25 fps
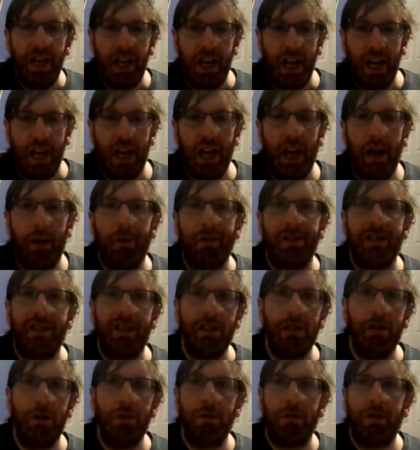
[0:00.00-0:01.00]
and I will
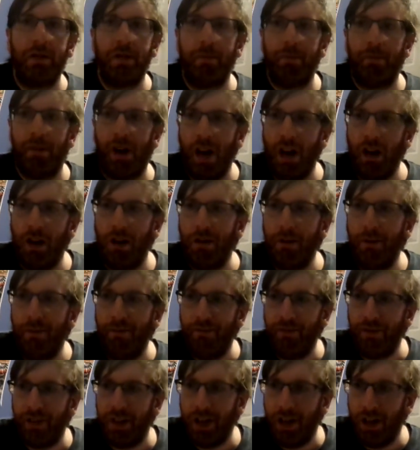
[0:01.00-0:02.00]
see you tomorrow
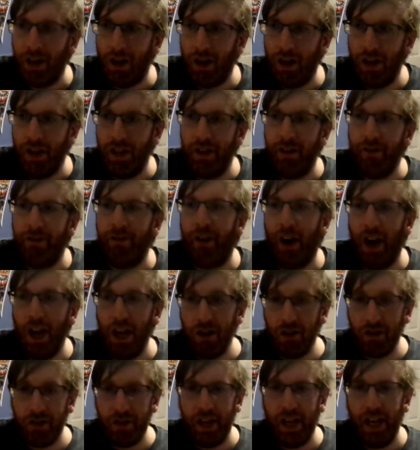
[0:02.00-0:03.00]
on the
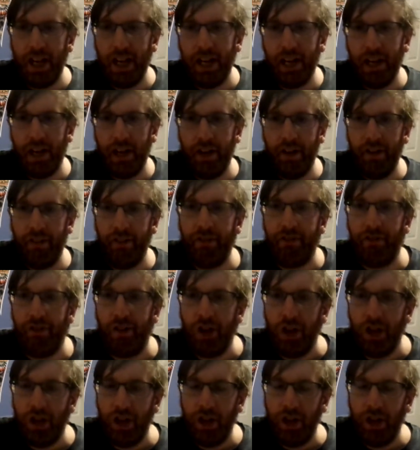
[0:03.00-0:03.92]
final day of